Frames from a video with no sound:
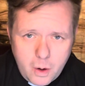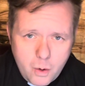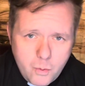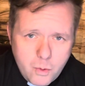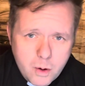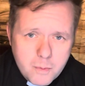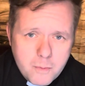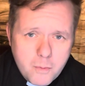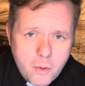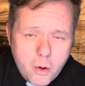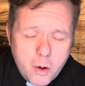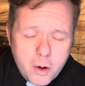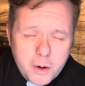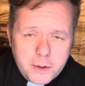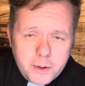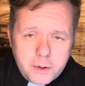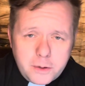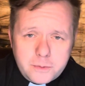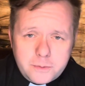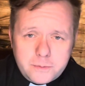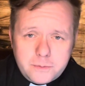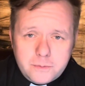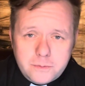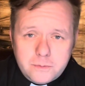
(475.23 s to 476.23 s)
we're mortal,
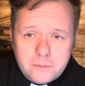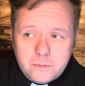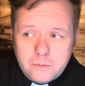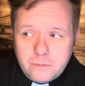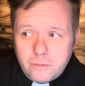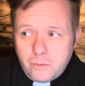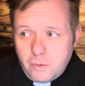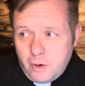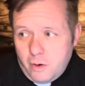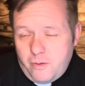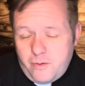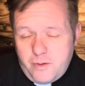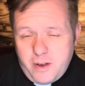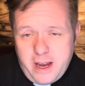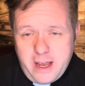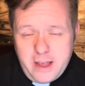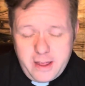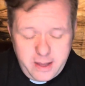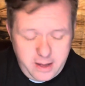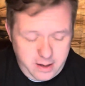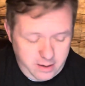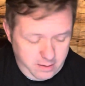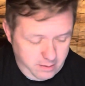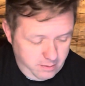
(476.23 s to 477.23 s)
we're
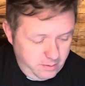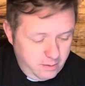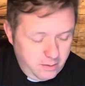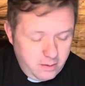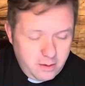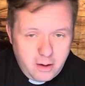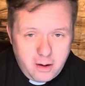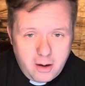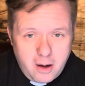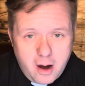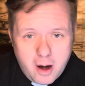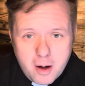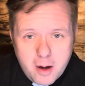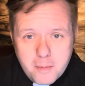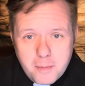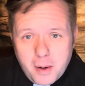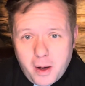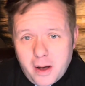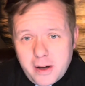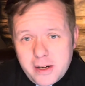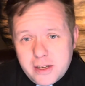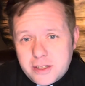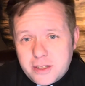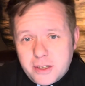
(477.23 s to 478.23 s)
failing, our
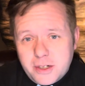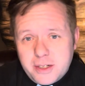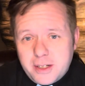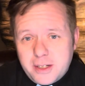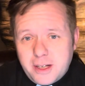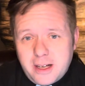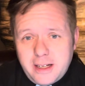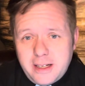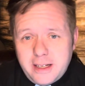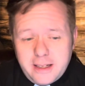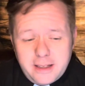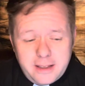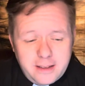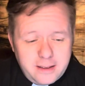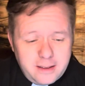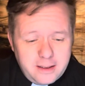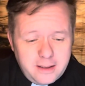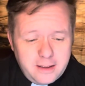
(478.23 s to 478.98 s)
bodies are dying.